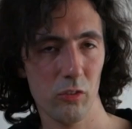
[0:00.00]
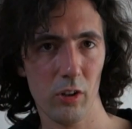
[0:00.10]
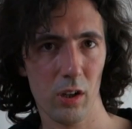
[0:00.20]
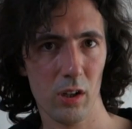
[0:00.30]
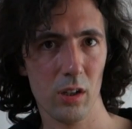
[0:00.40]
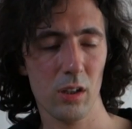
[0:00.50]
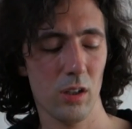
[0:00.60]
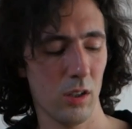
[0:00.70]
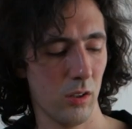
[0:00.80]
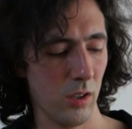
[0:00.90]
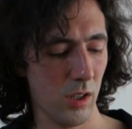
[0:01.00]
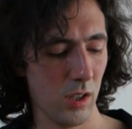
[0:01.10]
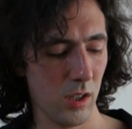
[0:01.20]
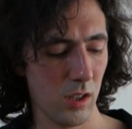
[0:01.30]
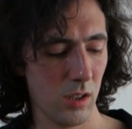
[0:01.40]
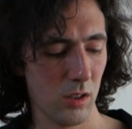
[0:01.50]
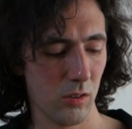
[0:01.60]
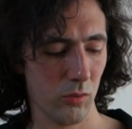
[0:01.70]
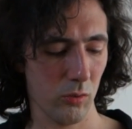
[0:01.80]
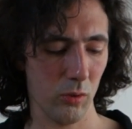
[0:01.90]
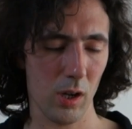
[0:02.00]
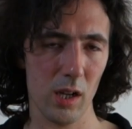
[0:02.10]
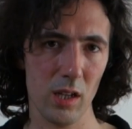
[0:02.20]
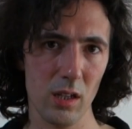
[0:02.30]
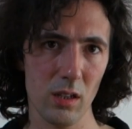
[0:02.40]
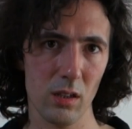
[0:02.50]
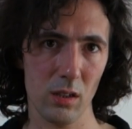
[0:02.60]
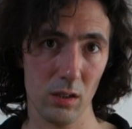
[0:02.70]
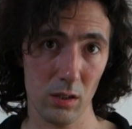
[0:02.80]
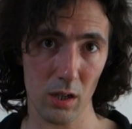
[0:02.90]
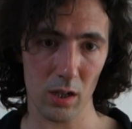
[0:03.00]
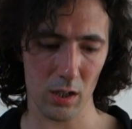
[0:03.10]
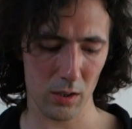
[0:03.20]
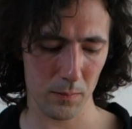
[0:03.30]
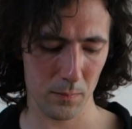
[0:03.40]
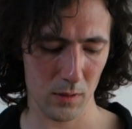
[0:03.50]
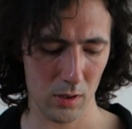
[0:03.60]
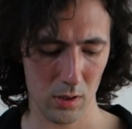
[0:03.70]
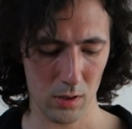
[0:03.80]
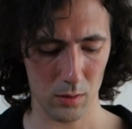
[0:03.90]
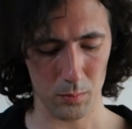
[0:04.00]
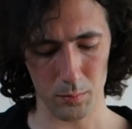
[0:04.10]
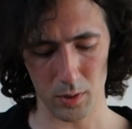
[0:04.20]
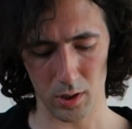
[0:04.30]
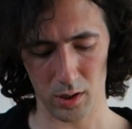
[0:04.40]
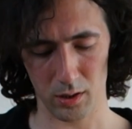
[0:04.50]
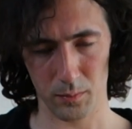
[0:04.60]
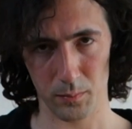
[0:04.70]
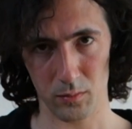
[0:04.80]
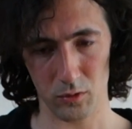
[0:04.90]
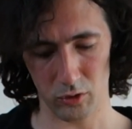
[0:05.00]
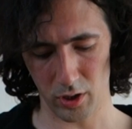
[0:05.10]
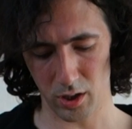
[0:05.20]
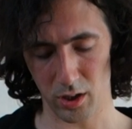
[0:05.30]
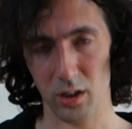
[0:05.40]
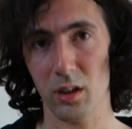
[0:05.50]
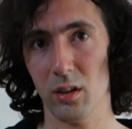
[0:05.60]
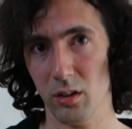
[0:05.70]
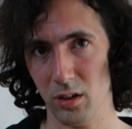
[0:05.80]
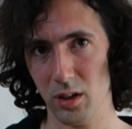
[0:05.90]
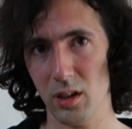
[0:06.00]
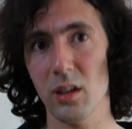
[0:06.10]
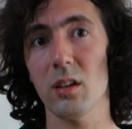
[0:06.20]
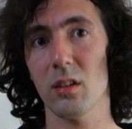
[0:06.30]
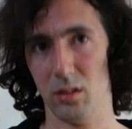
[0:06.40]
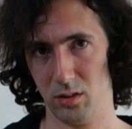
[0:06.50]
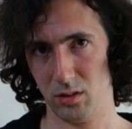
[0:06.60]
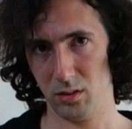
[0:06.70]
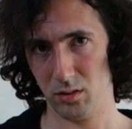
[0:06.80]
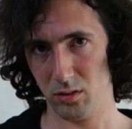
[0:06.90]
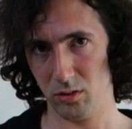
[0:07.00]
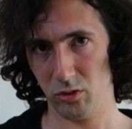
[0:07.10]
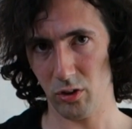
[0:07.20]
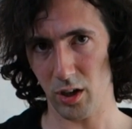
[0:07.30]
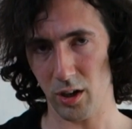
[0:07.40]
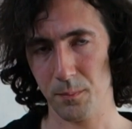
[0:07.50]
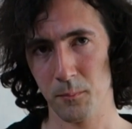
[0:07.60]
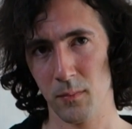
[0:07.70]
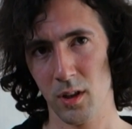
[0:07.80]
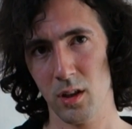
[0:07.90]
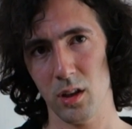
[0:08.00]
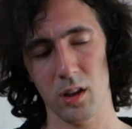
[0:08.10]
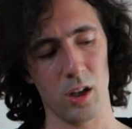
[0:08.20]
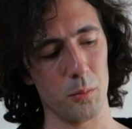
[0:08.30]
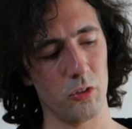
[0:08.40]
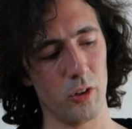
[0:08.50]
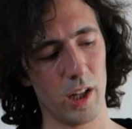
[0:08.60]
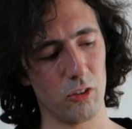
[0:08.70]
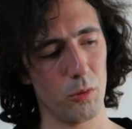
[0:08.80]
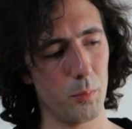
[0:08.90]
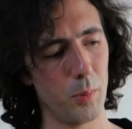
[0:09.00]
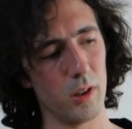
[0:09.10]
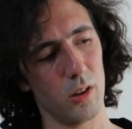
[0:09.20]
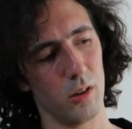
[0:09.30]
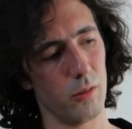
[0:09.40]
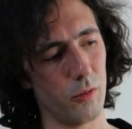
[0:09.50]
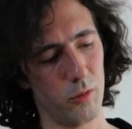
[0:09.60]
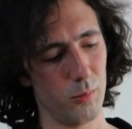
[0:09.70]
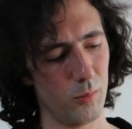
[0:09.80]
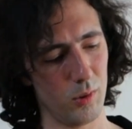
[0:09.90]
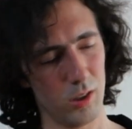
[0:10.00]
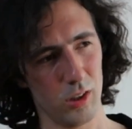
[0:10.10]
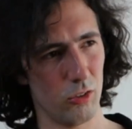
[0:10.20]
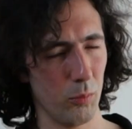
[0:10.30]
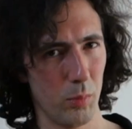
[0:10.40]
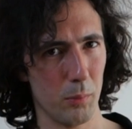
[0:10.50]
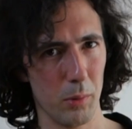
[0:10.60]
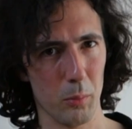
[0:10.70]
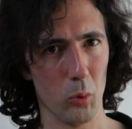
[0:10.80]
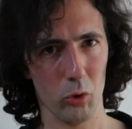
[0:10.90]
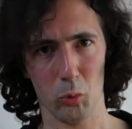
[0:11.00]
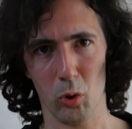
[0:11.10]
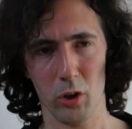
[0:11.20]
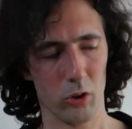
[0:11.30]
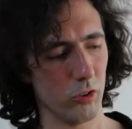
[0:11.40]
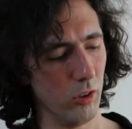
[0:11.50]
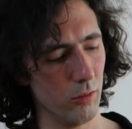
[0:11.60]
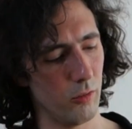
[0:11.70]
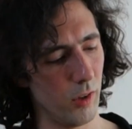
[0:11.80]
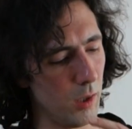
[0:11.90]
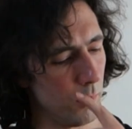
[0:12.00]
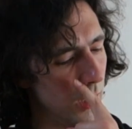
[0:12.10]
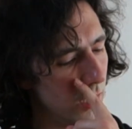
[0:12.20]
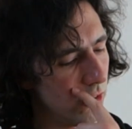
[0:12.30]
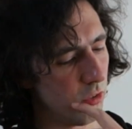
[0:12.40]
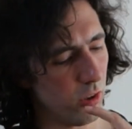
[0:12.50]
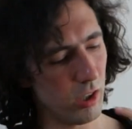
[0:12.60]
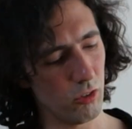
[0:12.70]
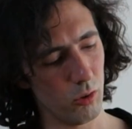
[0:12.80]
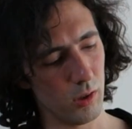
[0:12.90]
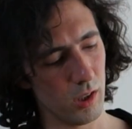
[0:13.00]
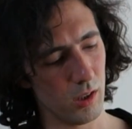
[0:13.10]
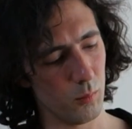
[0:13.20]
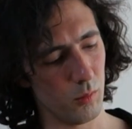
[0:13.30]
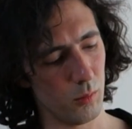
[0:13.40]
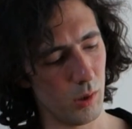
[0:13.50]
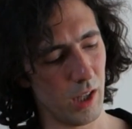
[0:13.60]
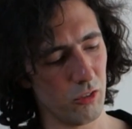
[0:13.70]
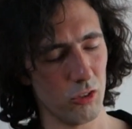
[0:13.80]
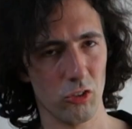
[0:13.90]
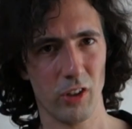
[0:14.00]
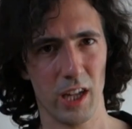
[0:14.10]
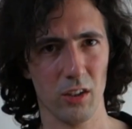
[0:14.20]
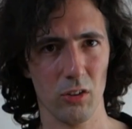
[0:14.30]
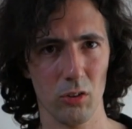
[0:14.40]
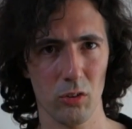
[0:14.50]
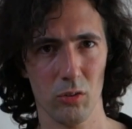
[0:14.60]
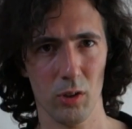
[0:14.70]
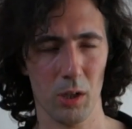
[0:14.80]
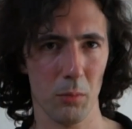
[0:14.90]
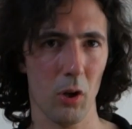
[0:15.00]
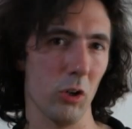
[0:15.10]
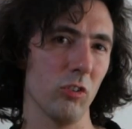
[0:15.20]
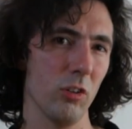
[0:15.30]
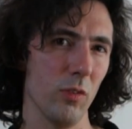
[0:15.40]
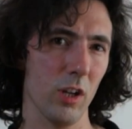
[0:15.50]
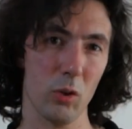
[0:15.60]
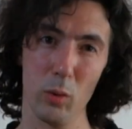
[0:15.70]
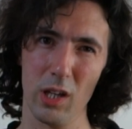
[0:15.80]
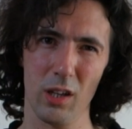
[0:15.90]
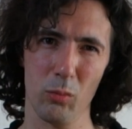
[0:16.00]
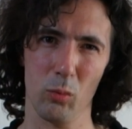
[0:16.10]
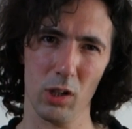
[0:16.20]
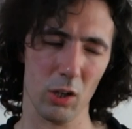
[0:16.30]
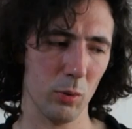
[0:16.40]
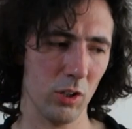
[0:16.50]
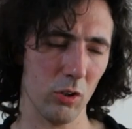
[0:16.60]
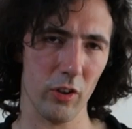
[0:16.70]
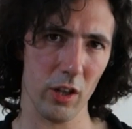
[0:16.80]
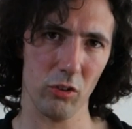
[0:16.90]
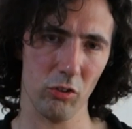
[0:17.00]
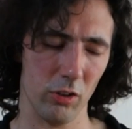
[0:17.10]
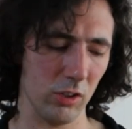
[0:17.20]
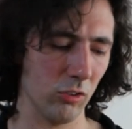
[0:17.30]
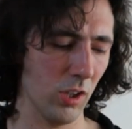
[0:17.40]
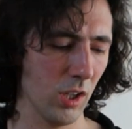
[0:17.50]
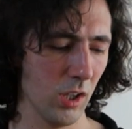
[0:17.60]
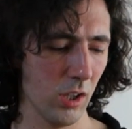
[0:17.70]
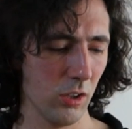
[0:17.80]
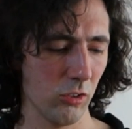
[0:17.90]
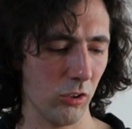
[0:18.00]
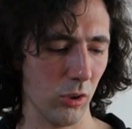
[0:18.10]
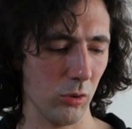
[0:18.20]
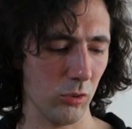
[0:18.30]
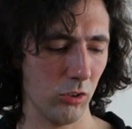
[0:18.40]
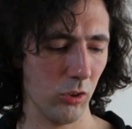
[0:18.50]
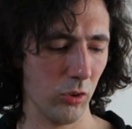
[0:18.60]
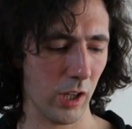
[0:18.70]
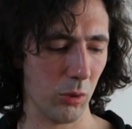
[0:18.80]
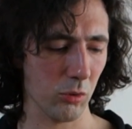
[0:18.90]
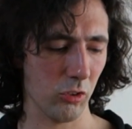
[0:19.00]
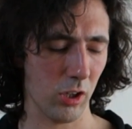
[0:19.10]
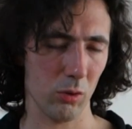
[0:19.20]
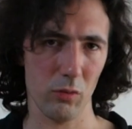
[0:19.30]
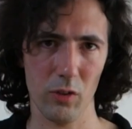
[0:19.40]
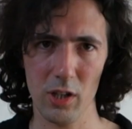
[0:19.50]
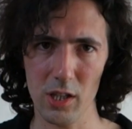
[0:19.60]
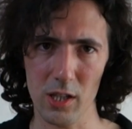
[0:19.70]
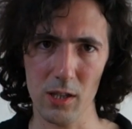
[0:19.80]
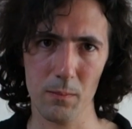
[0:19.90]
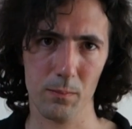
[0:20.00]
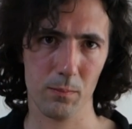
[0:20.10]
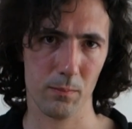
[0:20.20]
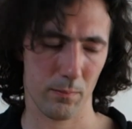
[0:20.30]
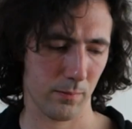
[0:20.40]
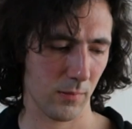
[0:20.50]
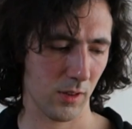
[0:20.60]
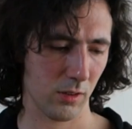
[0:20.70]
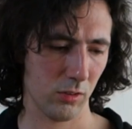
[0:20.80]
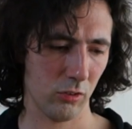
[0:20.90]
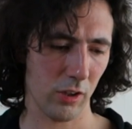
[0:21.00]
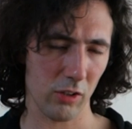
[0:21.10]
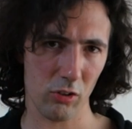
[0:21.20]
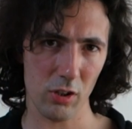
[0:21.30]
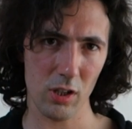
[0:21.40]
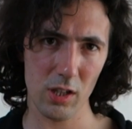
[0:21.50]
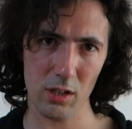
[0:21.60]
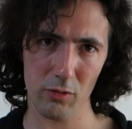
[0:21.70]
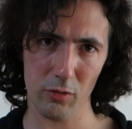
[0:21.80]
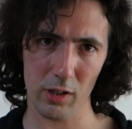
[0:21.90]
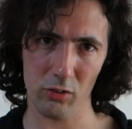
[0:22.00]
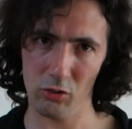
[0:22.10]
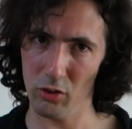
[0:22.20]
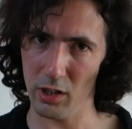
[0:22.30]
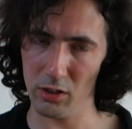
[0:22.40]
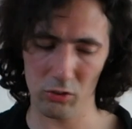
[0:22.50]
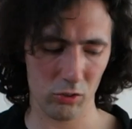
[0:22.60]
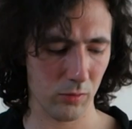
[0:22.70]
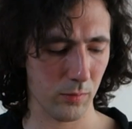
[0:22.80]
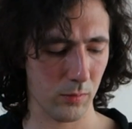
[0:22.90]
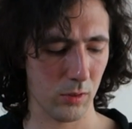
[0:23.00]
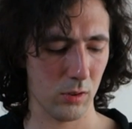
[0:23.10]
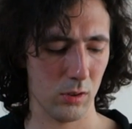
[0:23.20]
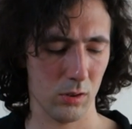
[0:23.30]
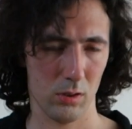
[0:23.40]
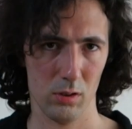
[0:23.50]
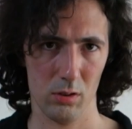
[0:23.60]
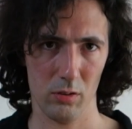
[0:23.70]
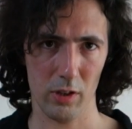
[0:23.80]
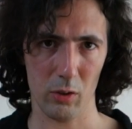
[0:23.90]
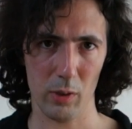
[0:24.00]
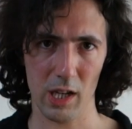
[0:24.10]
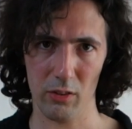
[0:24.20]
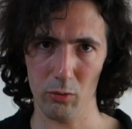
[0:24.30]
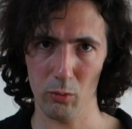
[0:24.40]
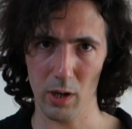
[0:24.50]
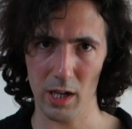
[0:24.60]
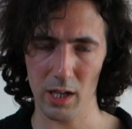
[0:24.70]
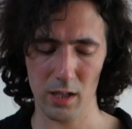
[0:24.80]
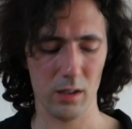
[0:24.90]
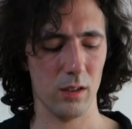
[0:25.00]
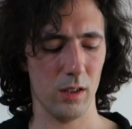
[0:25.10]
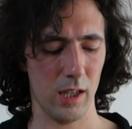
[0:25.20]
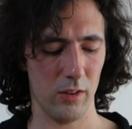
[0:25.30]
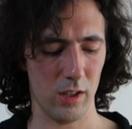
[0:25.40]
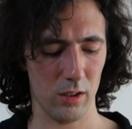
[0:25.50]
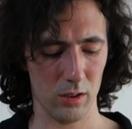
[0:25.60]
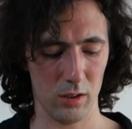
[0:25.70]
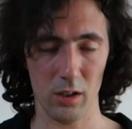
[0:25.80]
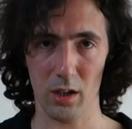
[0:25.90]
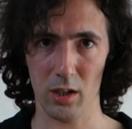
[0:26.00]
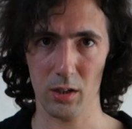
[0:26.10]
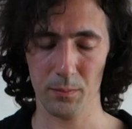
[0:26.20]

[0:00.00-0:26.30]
da, ni, re, ga, ma, da, ni, sa. So that's it's a bit more than one octave. Let's try doing it as a standard octave like we did on the other strings. So to do that, we'll start with ni. So that's a ni at fret 6. Then we have the re, and then a ga,